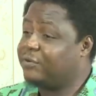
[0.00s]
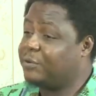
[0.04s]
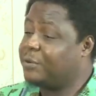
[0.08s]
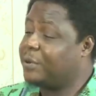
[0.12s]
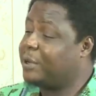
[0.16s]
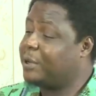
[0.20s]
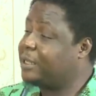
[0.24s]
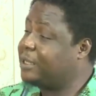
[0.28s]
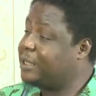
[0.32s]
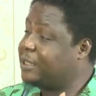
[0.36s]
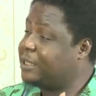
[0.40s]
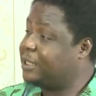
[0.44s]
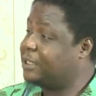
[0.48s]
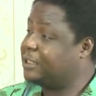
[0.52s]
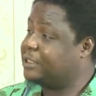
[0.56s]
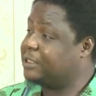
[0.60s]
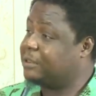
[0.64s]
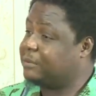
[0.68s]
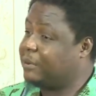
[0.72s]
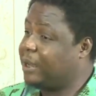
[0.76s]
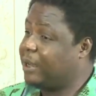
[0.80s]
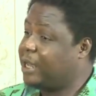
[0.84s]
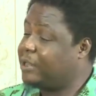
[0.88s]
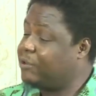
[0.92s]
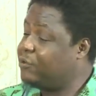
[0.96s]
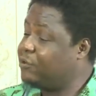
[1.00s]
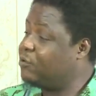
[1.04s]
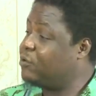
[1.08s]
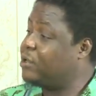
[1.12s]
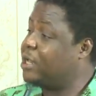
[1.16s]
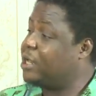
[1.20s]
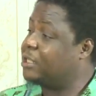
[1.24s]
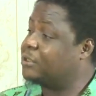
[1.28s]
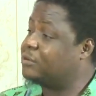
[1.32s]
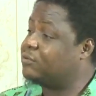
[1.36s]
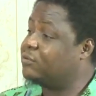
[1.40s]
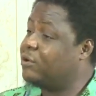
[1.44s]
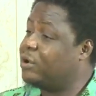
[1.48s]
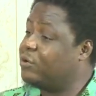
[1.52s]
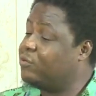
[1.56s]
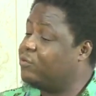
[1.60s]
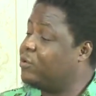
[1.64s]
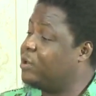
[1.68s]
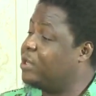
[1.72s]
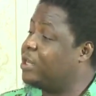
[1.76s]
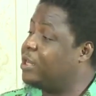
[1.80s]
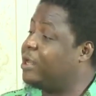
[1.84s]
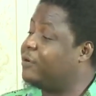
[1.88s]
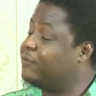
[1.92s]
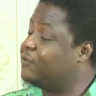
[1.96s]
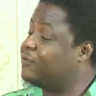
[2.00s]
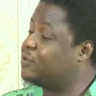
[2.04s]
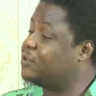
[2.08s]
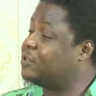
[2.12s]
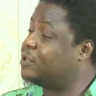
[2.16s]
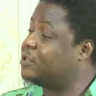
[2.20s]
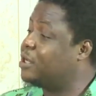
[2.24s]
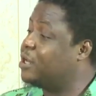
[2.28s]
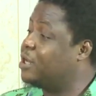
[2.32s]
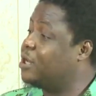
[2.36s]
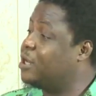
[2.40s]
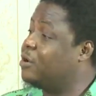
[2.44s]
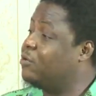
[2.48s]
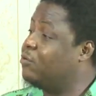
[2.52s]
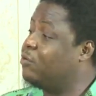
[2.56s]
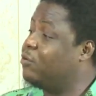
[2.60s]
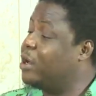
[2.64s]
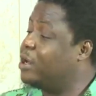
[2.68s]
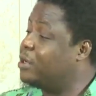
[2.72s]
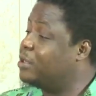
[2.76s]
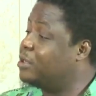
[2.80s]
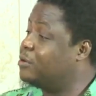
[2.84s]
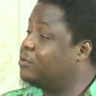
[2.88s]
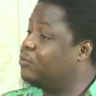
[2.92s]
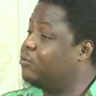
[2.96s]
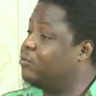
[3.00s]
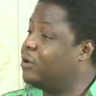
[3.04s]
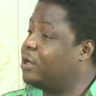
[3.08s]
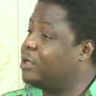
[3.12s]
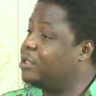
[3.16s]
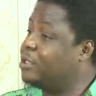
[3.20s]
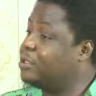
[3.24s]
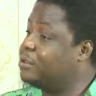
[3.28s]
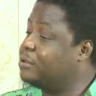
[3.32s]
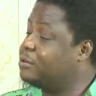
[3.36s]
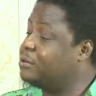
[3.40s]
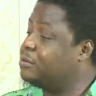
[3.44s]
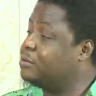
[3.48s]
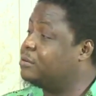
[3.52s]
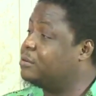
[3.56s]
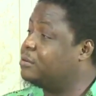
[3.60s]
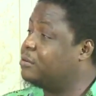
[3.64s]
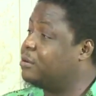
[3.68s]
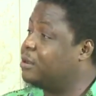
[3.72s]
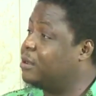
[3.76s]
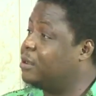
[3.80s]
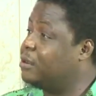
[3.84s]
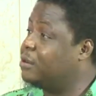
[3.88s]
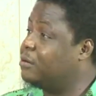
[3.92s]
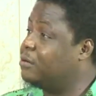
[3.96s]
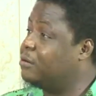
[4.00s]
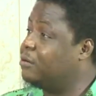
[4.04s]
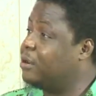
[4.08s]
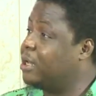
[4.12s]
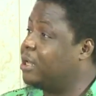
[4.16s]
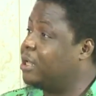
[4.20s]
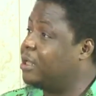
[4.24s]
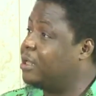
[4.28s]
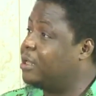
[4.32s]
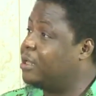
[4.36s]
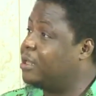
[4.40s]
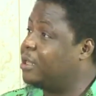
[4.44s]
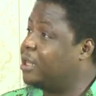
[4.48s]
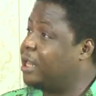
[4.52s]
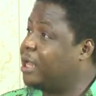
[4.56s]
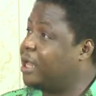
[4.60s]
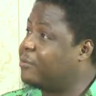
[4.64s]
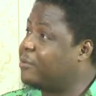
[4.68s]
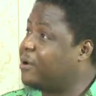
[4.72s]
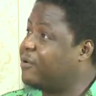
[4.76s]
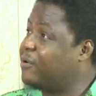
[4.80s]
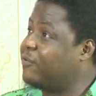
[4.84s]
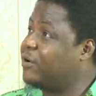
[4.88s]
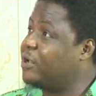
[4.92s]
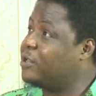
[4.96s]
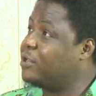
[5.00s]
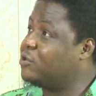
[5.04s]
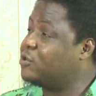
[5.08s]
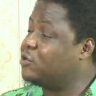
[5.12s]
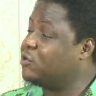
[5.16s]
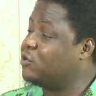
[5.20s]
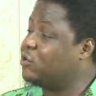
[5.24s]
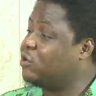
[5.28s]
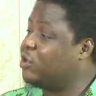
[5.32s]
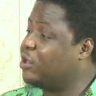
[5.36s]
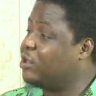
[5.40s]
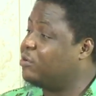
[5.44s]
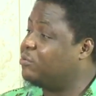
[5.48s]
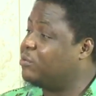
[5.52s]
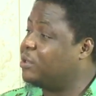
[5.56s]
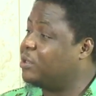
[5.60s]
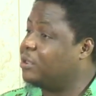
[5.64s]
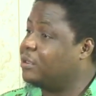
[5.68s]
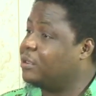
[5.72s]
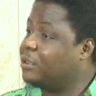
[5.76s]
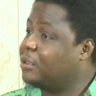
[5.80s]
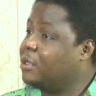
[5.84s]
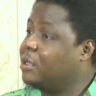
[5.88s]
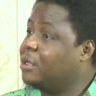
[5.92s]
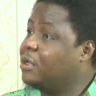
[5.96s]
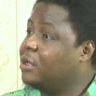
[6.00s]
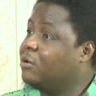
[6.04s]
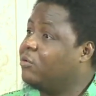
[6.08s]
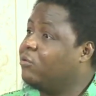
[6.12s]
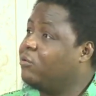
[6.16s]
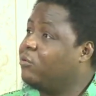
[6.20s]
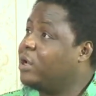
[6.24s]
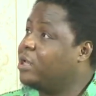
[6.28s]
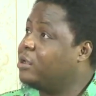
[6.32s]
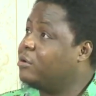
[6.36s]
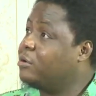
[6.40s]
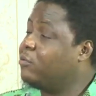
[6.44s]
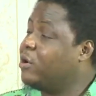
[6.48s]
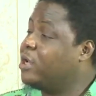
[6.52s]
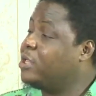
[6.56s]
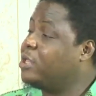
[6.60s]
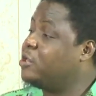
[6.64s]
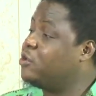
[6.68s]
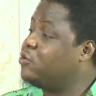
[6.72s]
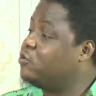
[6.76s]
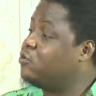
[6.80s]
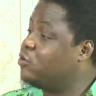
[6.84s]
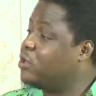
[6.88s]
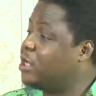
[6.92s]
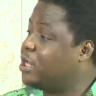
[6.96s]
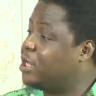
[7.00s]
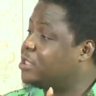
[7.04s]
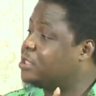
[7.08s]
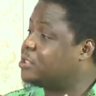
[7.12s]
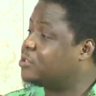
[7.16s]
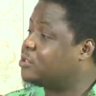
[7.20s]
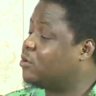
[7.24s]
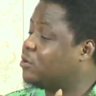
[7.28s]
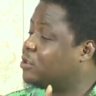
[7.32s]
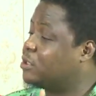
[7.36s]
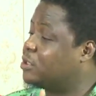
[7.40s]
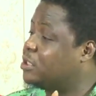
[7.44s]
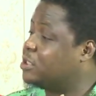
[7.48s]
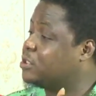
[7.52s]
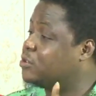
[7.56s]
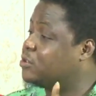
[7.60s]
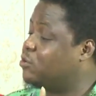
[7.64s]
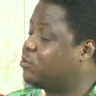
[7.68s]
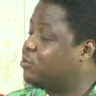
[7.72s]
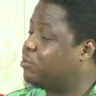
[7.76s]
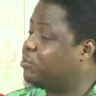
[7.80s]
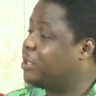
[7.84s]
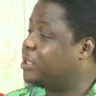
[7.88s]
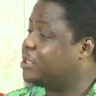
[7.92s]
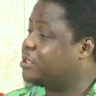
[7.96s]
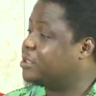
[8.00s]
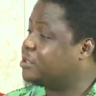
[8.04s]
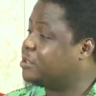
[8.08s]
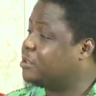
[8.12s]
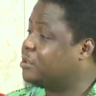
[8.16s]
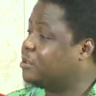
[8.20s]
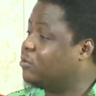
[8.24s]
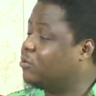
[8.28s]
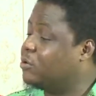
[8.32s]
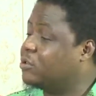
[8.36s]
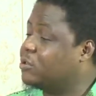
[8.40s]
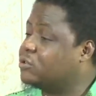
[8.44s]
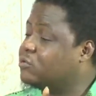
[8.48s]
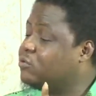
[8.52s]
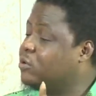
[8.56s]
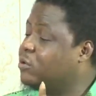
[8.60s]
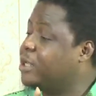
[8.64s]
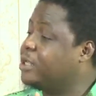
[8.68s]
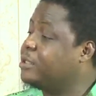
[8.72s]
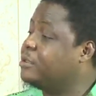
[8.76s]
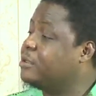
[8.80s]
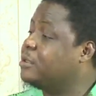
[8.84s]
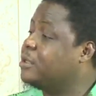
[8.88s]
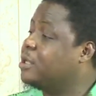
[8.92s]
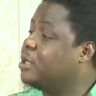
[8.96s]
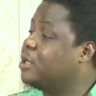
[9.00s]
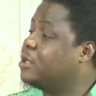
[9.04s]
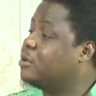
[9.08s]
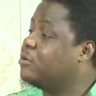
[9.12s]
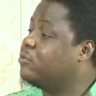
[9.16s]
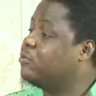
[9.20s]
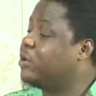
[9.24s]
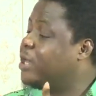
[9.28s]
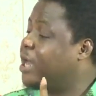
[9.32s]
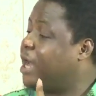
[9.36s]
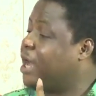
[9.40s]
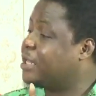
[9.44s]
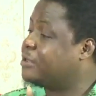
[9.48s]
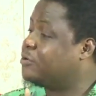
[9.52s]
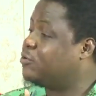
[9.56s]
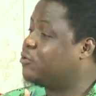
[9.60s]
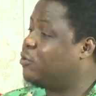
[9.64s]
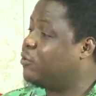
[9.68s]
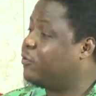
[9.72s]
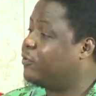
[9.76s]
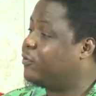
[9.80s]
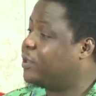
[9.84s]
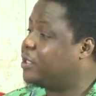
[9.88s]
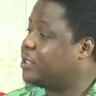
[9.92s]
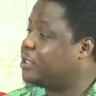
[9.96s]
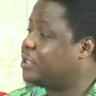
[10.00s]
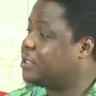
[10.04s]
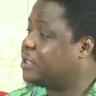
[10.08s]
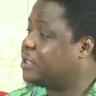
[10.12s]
our leadership, I knew that when we left, like my friend used to tell me, when he knew that this country is hopeless, was when we had COVID,